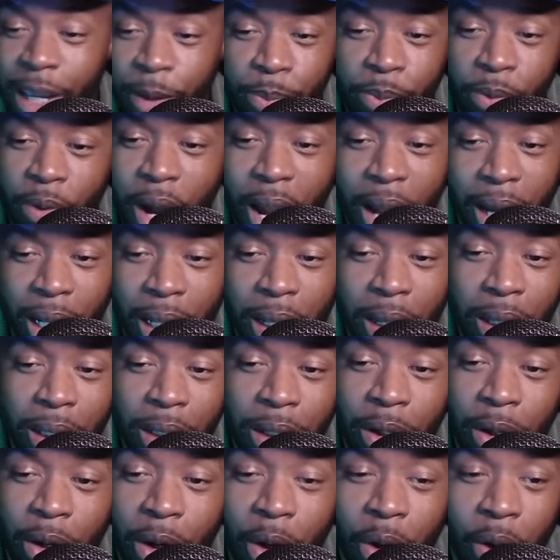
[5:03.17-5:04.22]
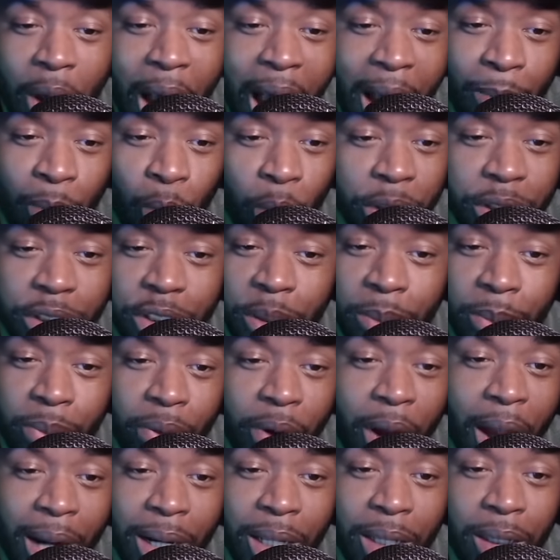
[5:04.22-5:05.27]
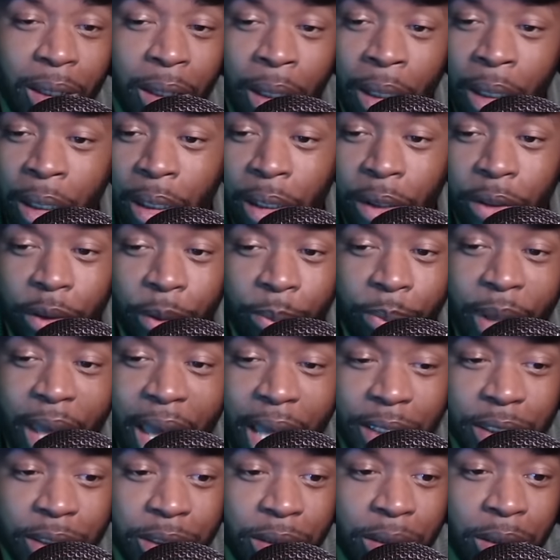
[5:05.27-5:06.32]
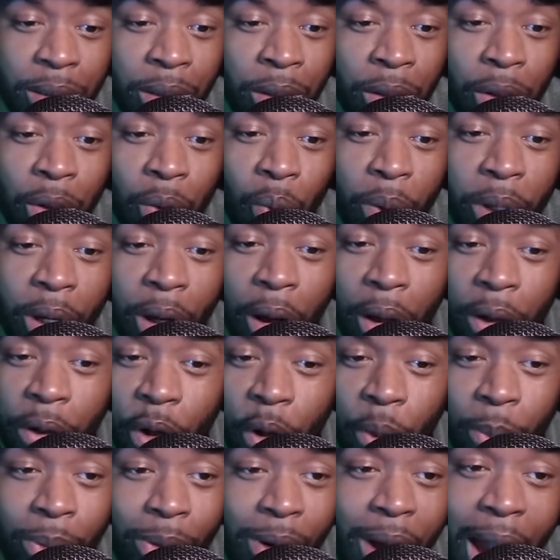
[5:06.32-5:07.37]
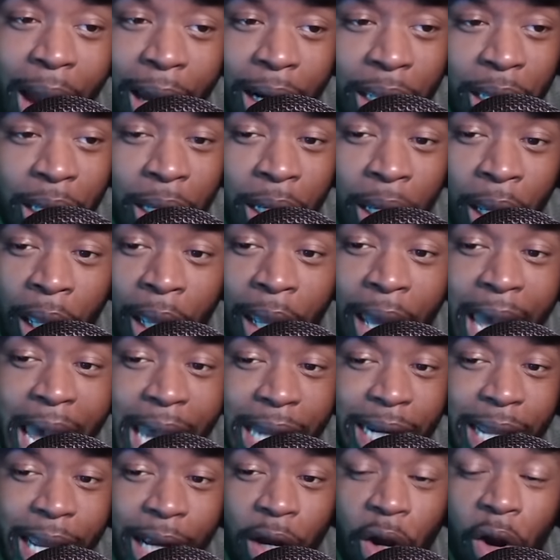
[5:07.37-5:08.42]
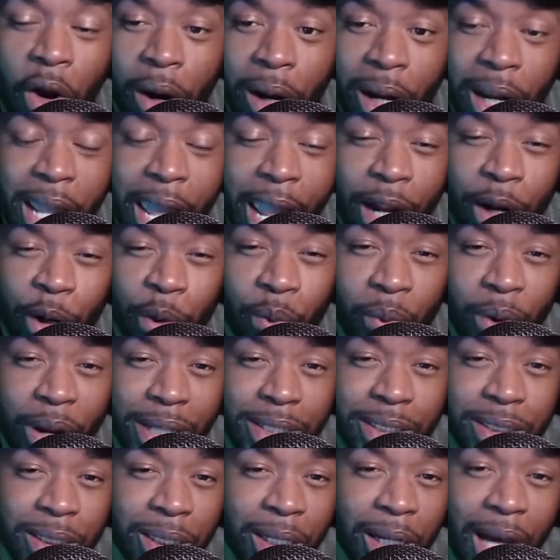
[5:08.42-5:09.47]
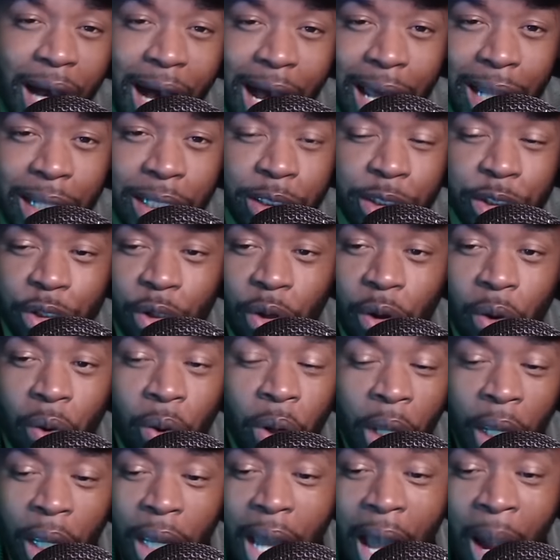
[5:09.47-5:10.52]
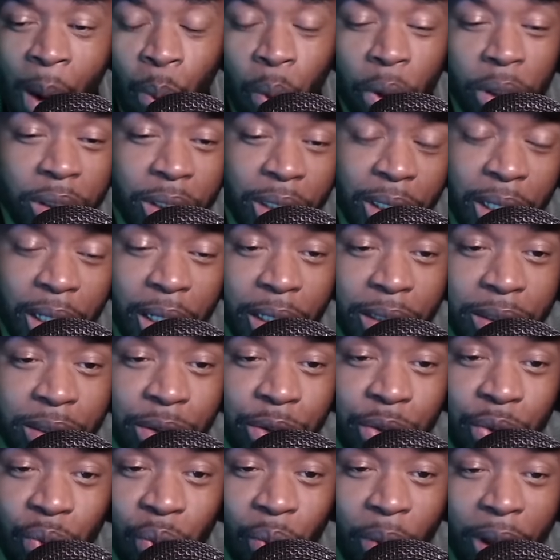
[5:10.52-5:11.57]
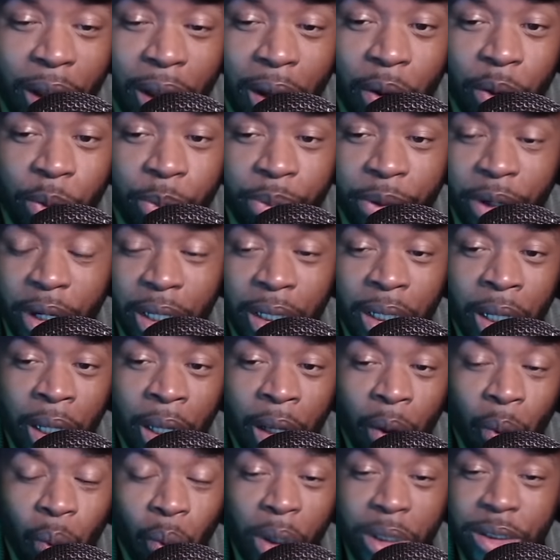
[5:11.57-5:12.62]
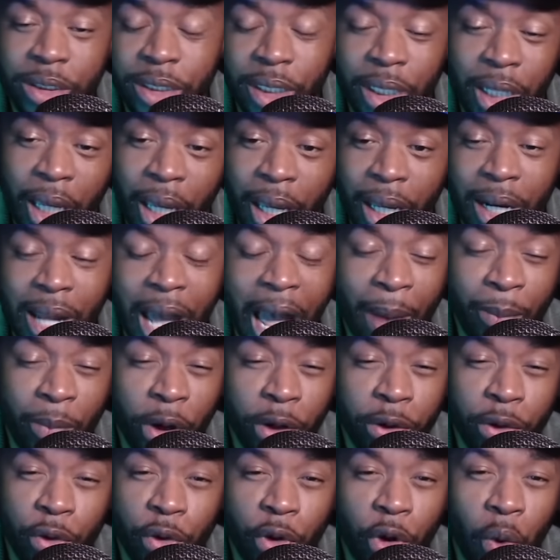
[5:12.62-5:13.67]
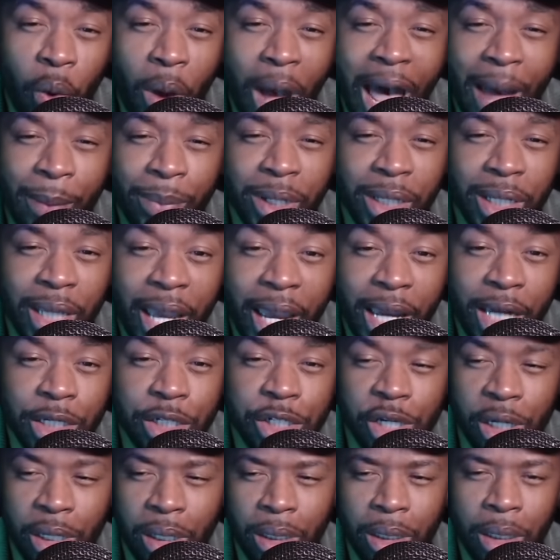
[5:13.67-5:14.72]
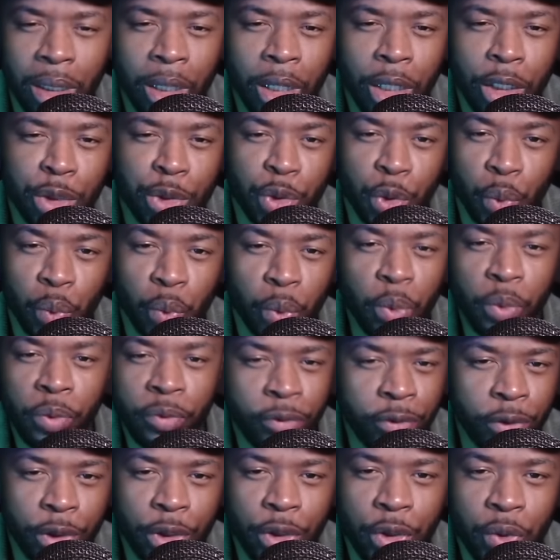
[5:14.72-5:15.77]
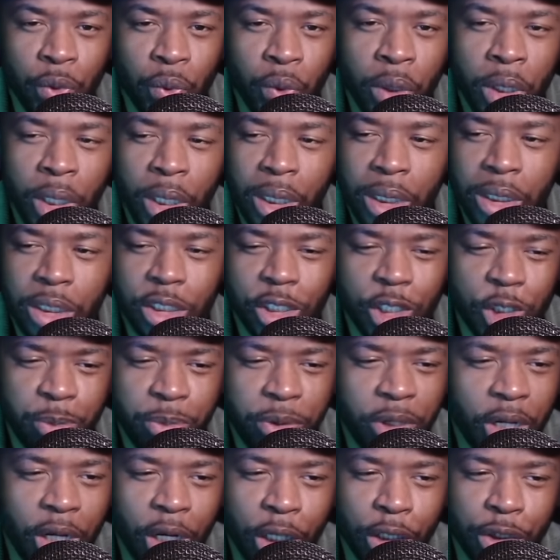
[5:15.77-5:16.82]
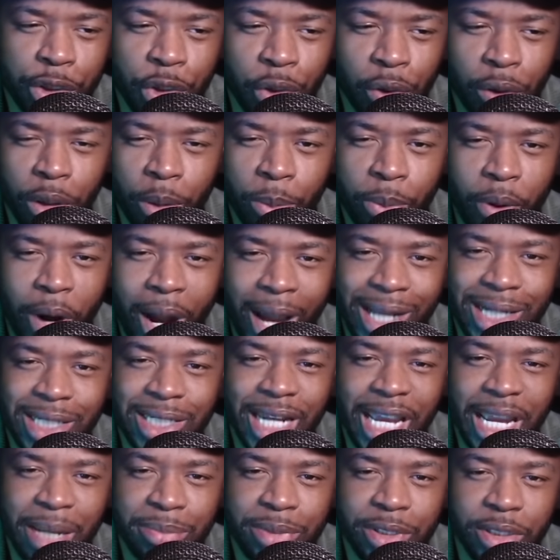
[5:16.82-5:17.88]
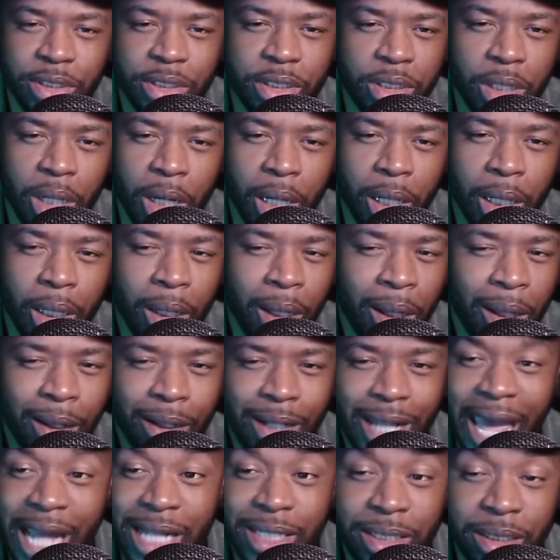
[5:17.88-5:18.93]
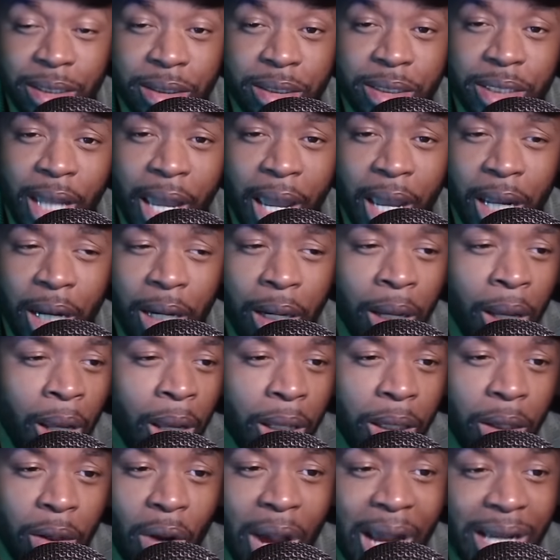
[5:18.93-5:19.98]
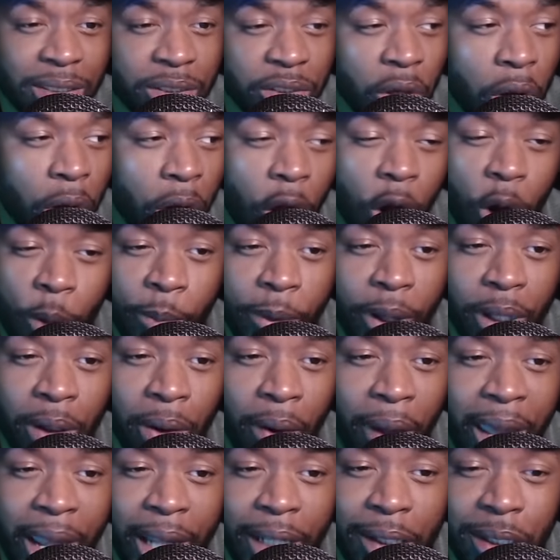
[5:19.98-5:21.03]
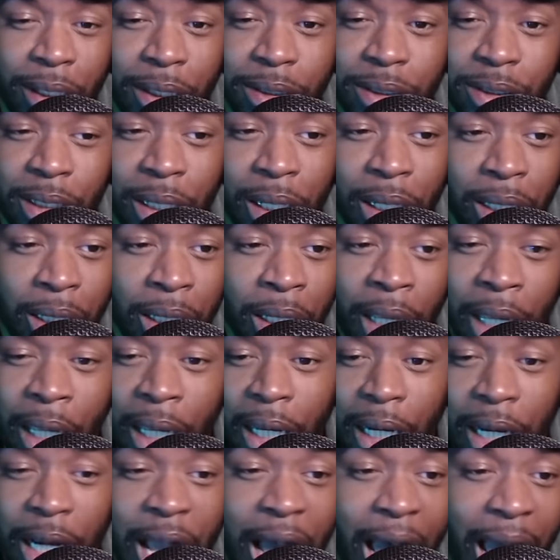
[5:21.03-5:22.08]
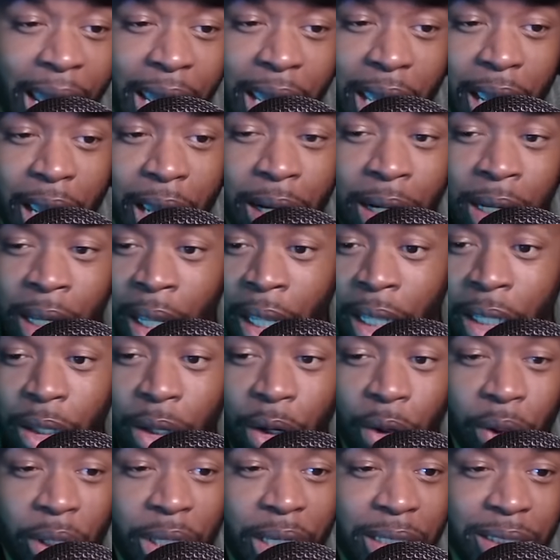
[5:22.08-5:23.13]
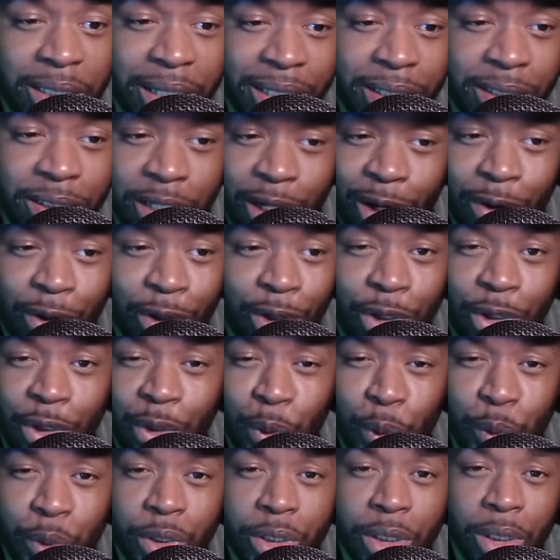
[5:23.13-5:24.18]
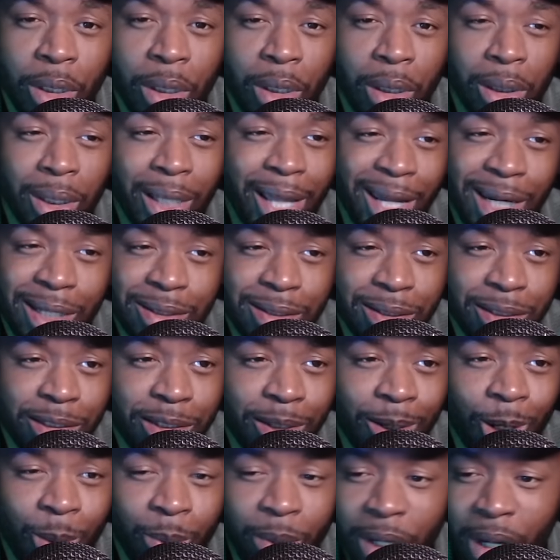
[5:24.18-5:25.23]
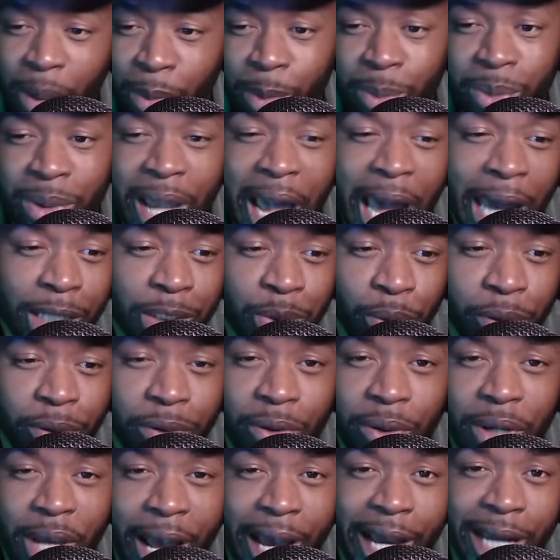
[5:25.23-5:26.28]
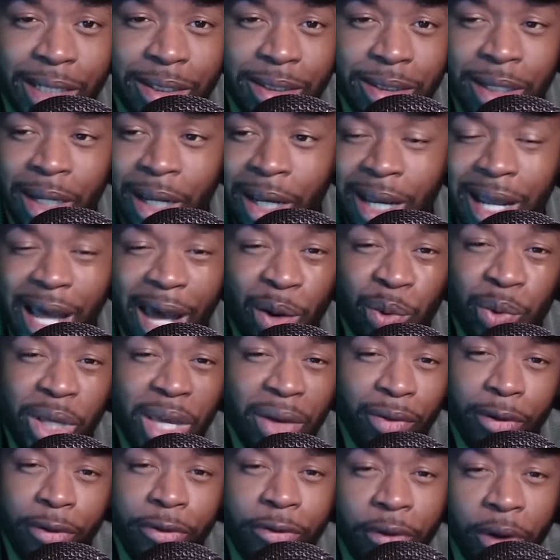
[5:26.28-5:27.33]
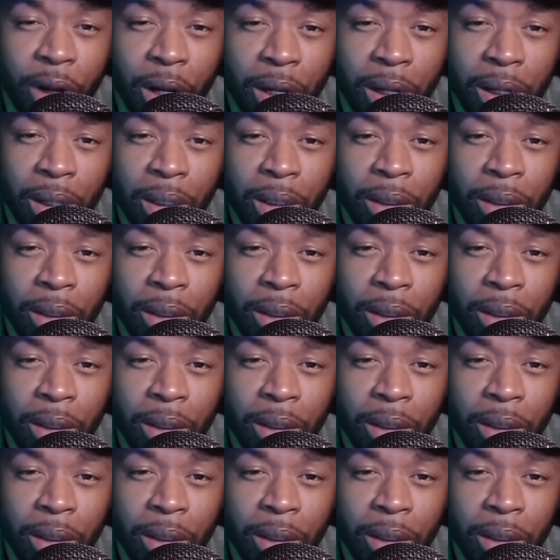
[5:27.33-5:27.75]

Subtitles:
Bronny. You know, I'm wishing Bronny the best. You know, we all know Bronny had that cardiac arrest in college, so I want the kid to do well. But once again, I'm under no obligation to root for you just because you're LeBron James's son. That's insane. You know, I saw Carmelo Anthony's son, Cayenne, you know, he's at Syracuse. Ladies and gentlemen, I'm going to be honest with you guys. I don't give a fuck.